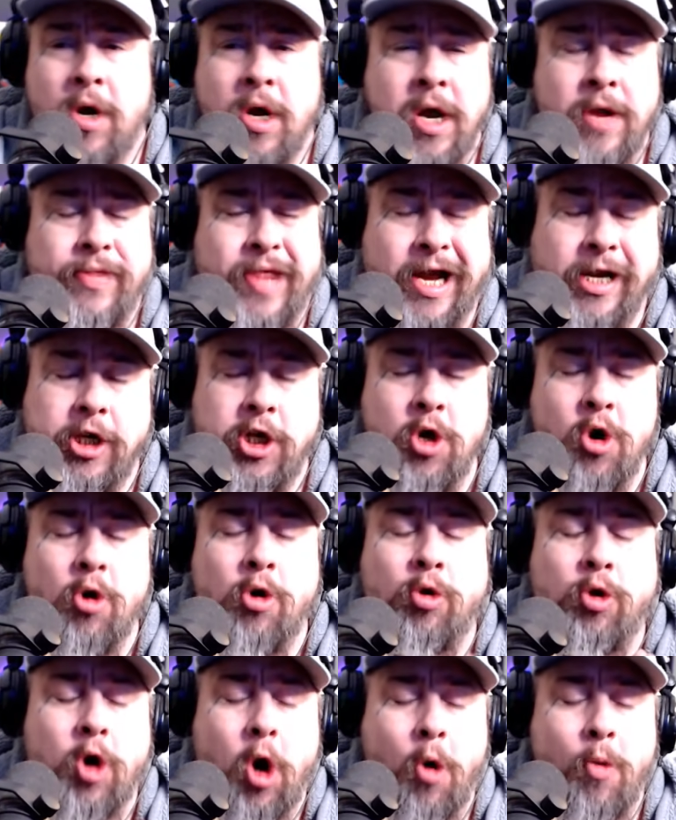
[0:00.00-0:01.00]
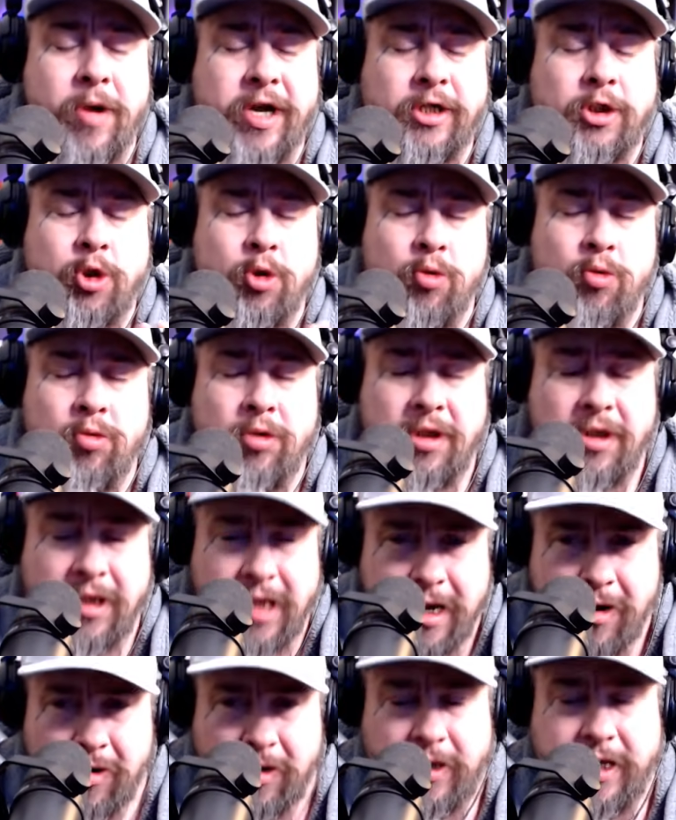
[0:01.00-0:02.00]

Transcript: that you're going to literally